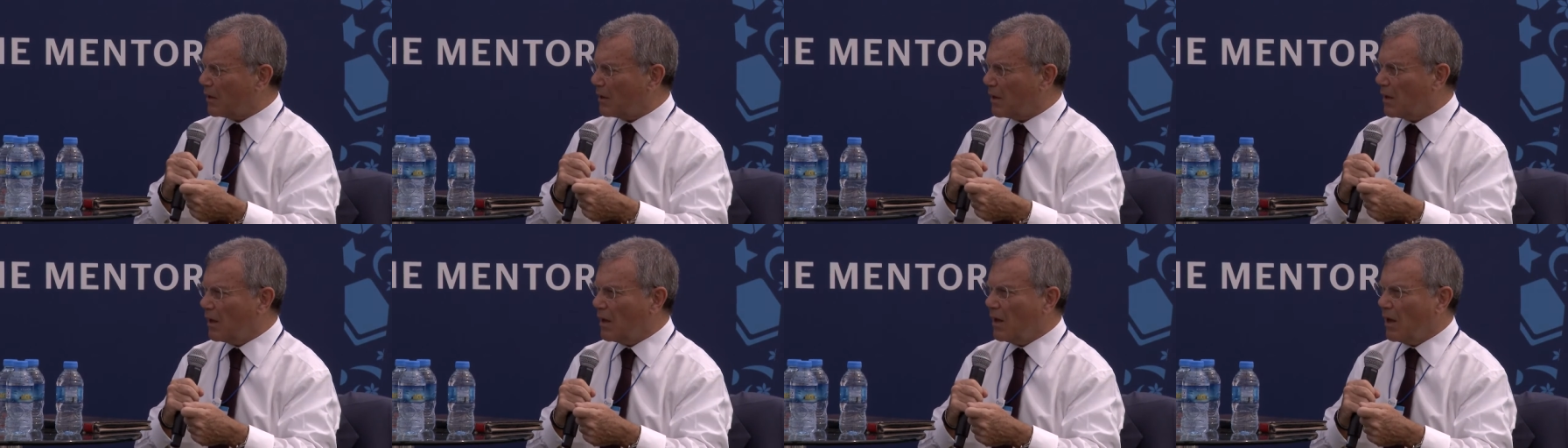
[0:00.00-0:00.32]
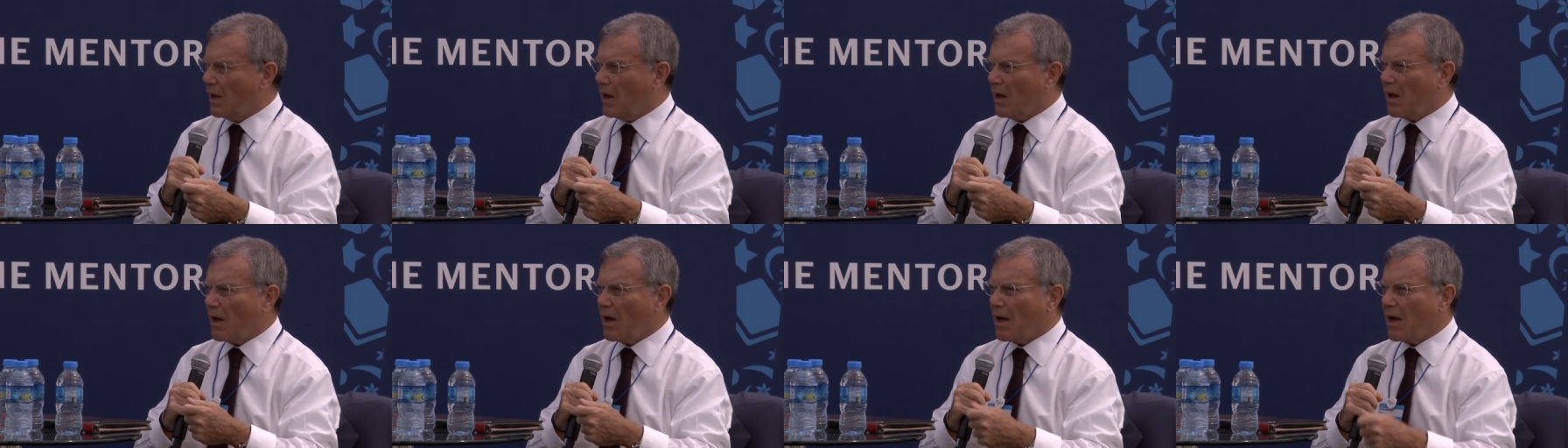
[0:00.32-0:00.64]
Yeah.
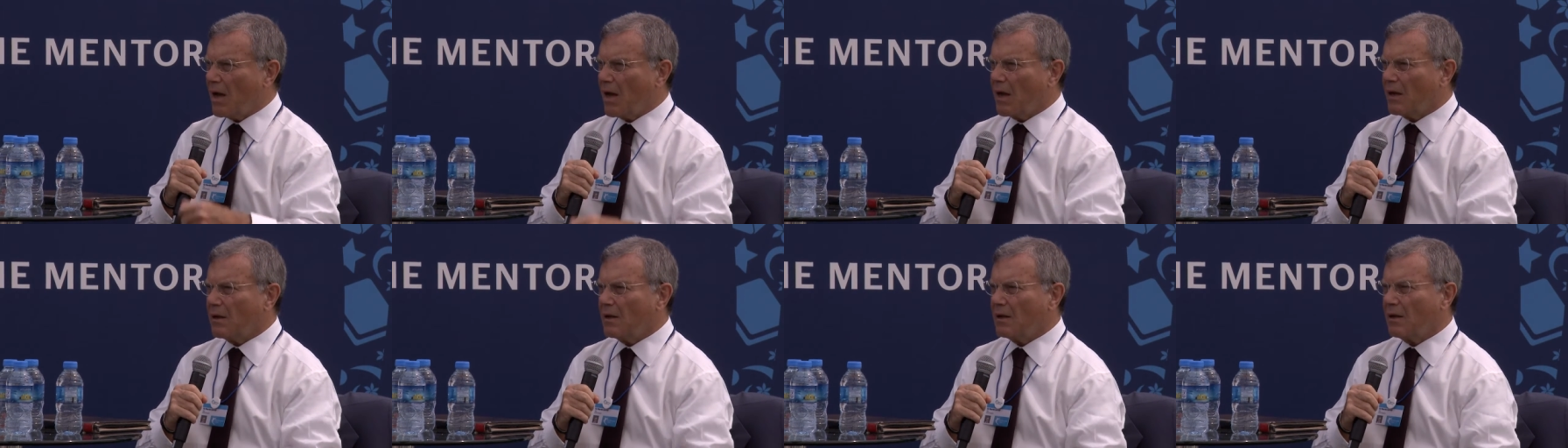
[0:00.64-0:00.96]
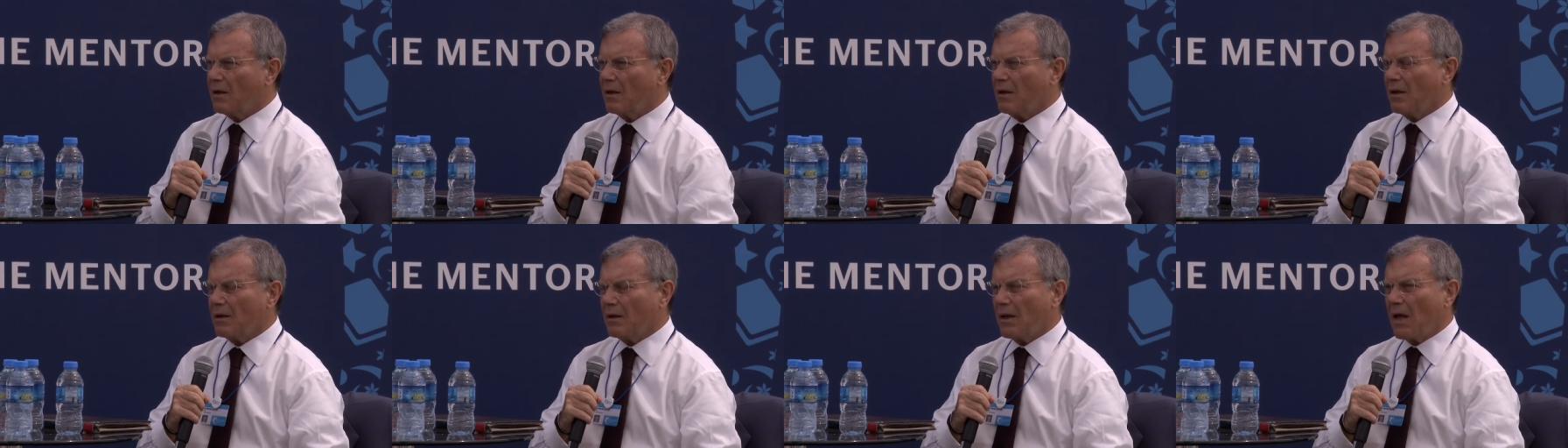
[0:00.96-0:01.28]
And
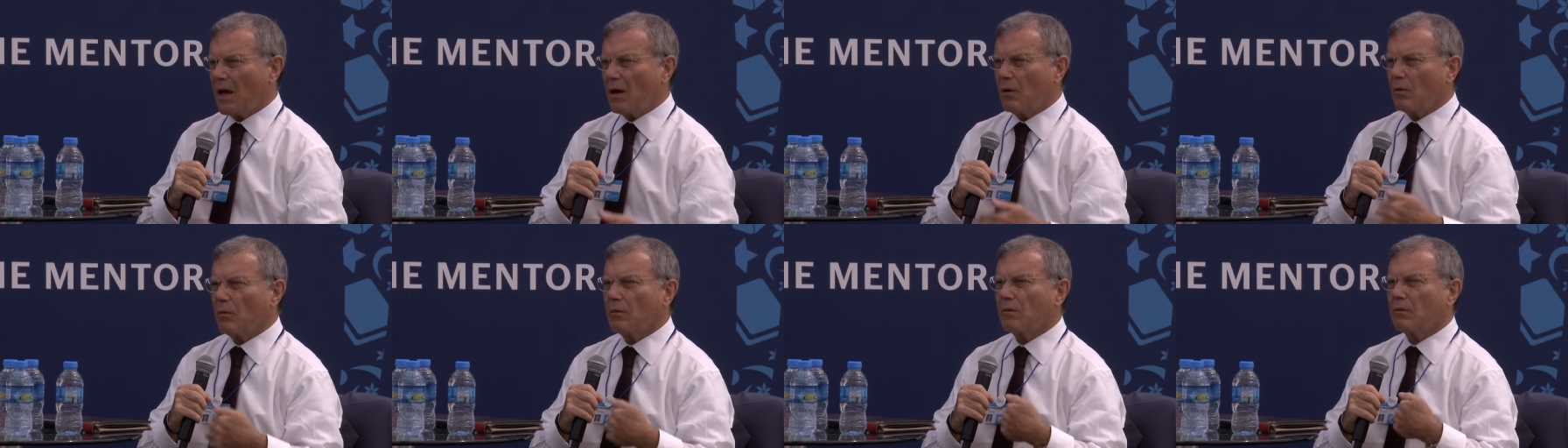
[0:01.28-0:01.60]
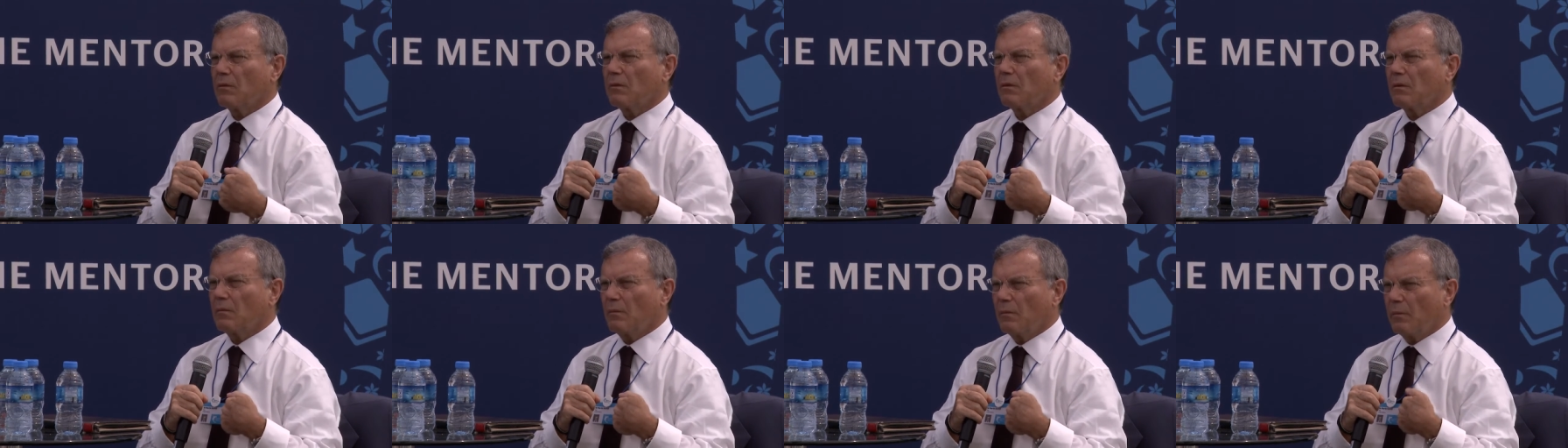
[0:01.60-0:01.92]
now,
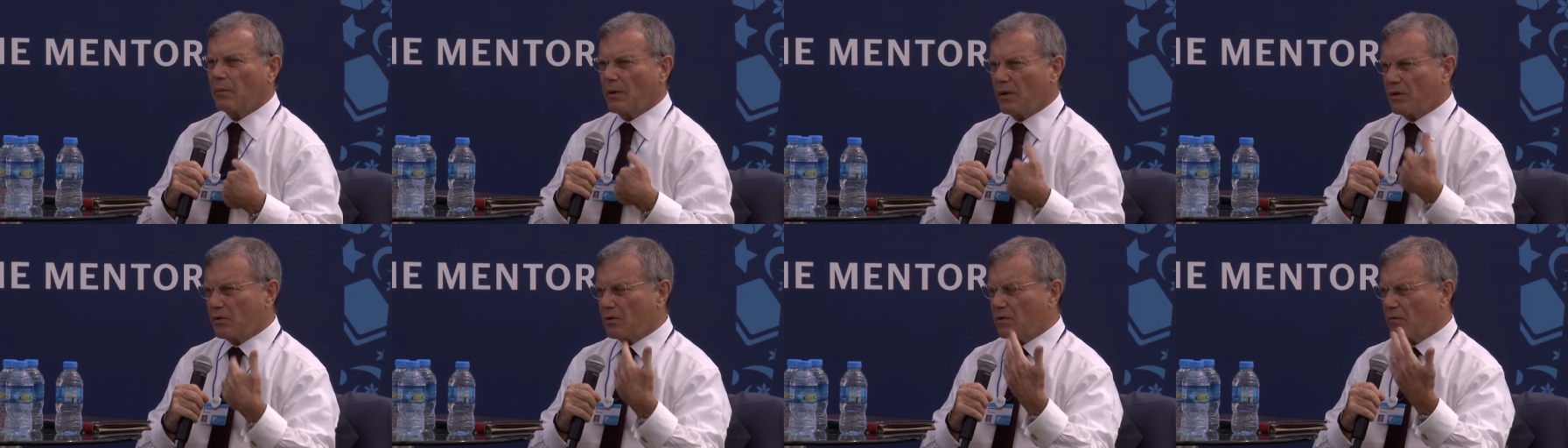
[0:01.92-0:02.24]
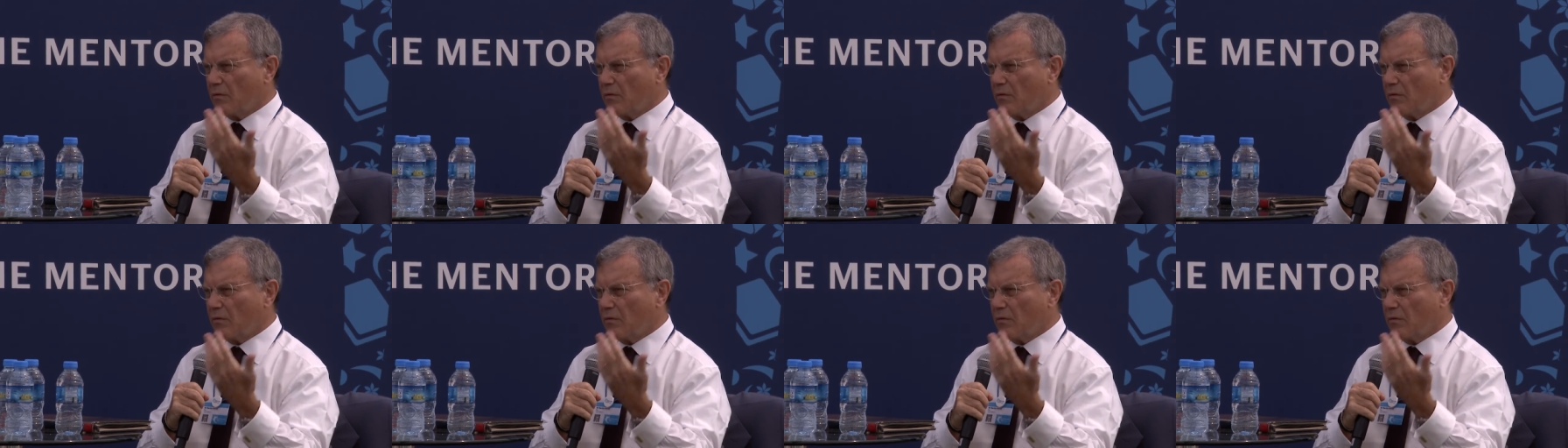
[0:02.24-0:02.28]
because